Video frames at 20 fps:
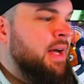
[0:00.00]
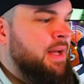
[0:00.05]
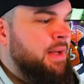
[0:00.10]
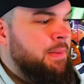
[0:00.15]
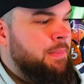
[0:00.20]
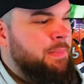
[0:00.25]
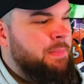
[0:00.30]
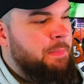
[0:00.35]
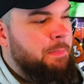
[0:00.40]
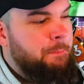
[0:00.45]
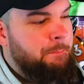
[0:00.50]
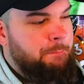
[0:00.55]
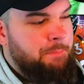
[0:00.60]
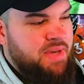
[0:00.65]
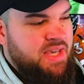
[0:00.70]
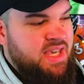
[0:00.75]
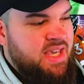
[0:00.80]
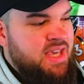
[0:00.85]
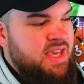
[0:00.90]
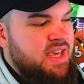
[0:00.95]
uh,
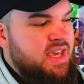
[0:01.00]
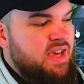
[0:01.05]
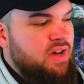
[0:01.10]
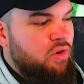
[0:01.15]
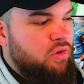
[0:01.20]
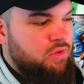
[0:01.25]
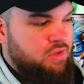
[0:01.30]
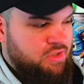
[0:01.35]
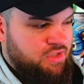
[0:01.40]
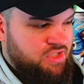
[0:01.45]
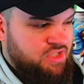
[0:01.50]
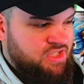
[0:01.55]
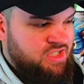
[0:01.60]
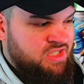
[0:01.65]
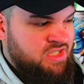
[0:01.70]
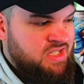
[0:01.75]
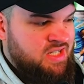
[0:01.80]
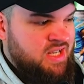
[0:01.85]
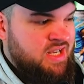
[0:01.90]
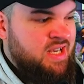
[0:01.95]
B or
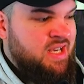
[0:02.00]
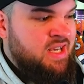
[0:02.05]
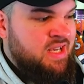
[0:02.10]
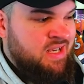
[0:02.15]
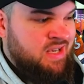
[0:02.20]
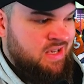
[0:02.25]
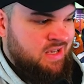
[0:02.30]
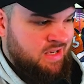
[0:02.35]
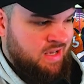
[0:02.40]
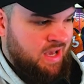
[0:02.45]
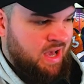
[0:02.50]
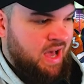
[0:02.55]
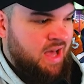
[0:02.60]
C.